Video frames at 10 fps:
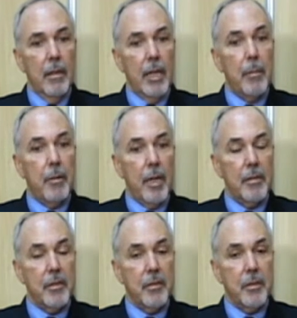That
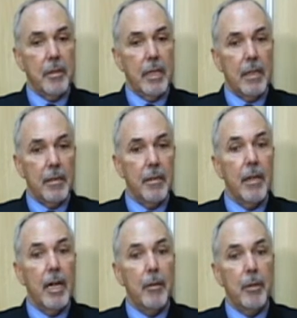processor, at the
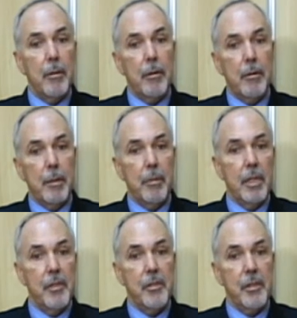time, we were
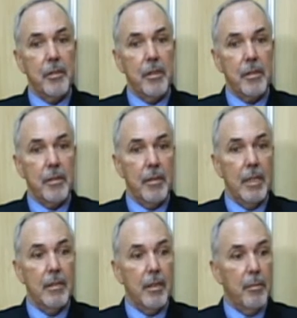replacing 6
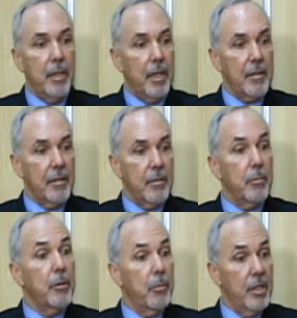Intel boxes
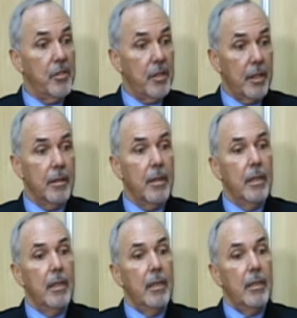with one
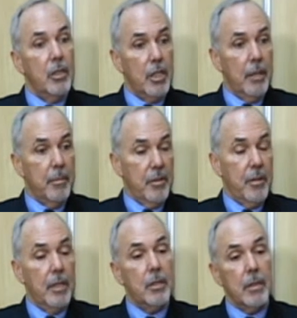single chip,
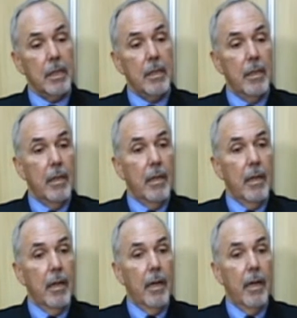essentially,
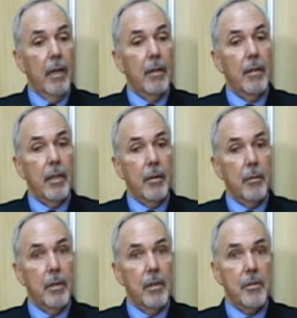and it
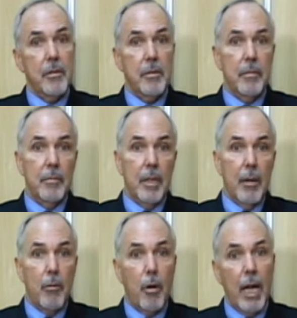was
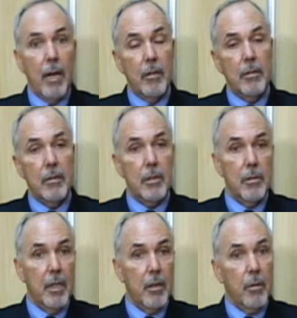around
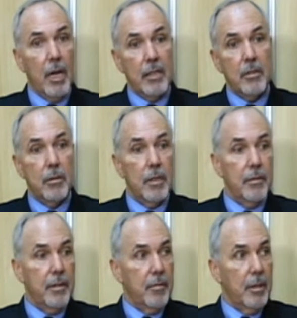200 watts,
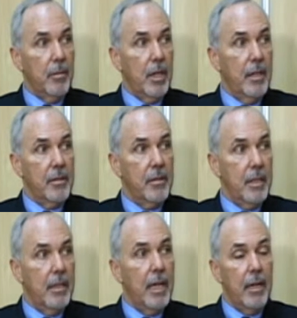250 watts
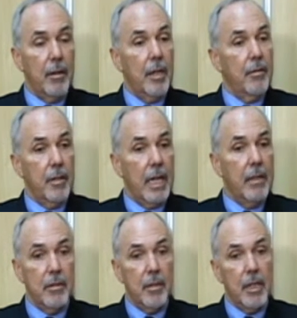in that area for
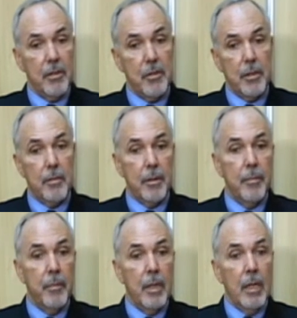that entire server.